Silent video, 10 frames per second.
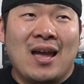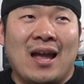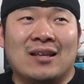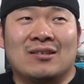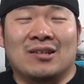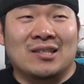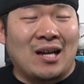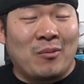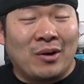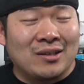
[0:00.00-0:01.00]
and it took us,
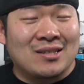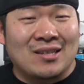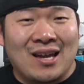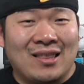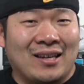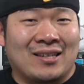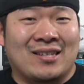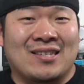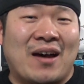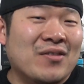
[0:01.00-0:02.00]
I want to say,
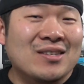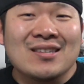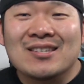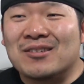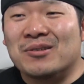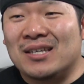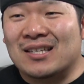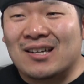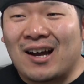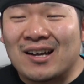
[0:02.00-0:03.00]
7 to do the
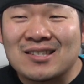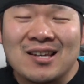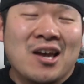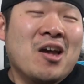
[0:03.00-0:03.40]
exhaust.